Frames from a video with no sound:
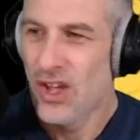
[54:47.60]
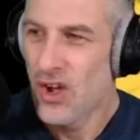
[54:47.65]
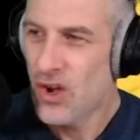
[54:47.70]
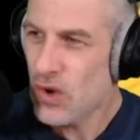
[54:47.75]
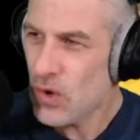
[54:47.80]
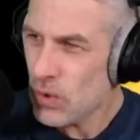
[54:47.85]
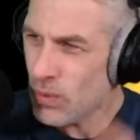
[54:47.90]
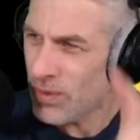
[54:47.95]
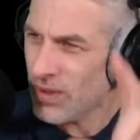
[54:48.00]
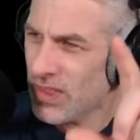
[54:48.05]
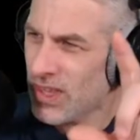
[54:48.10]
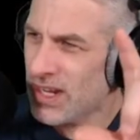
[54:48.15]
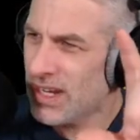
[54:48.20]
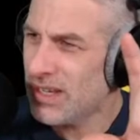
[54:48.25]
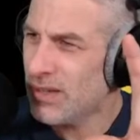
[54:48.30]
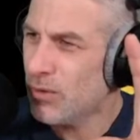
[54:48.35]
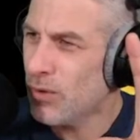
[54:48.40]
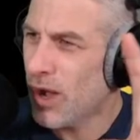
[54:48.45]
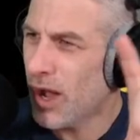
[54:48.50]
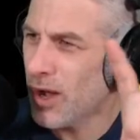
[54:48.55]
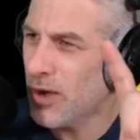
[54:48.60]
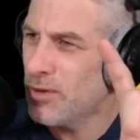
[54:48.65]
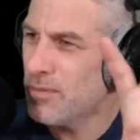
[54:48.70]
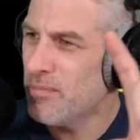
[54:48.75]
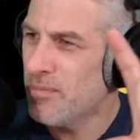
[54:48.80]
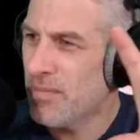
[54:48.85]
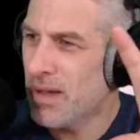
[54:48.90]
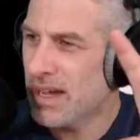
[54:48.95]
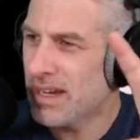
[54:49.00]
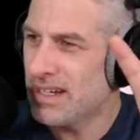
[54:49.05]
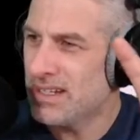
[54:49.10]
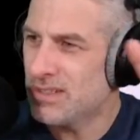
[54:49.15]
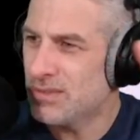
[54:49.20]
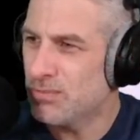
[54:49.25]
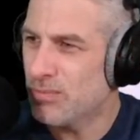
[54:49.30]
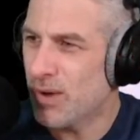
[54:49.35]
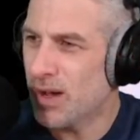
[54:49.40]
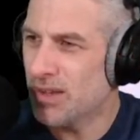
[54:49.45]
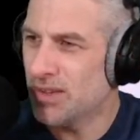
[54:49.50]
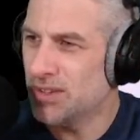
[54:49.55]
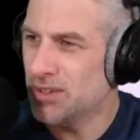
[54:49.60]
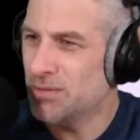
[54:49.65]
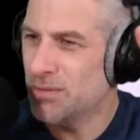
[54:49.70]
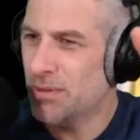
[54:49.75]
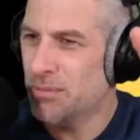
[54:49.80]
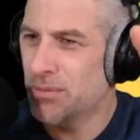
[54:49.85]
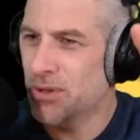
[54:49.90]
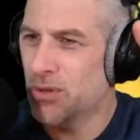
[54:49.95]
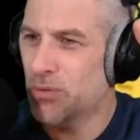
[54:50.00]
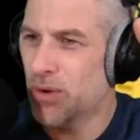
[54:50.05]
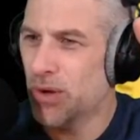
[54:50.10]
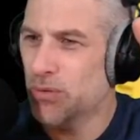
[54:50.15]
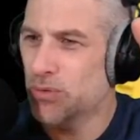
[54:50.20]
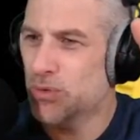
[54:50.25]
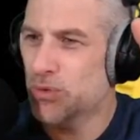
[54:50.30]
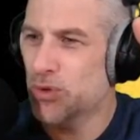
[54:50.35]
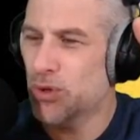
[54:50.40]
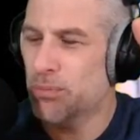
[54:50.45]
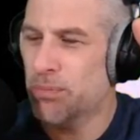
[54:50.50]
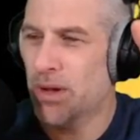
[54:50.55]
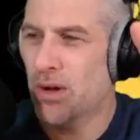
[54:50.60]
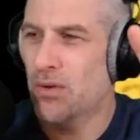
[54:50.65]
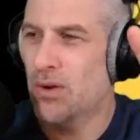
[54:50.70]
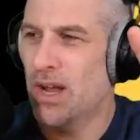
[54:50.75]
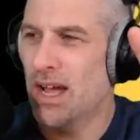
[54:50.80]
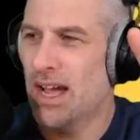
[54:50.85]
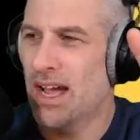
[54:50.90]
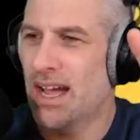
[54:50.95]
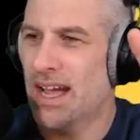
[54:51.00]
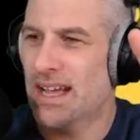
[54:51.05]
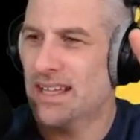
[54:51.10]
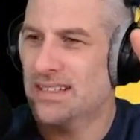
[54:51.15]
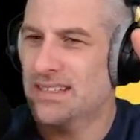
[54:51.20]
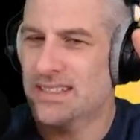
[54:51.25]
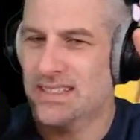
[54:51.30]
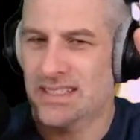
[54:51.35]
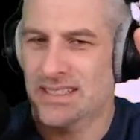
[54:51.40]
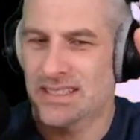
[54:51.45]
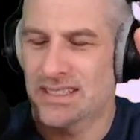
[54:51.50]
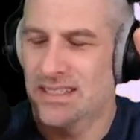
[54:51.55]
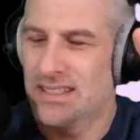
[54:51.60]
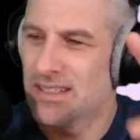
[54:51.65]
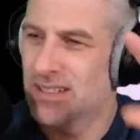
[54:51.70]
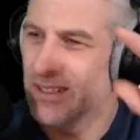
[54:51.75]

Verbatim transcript: Who were the little homemade ones? You remember the ones with the bowler hats?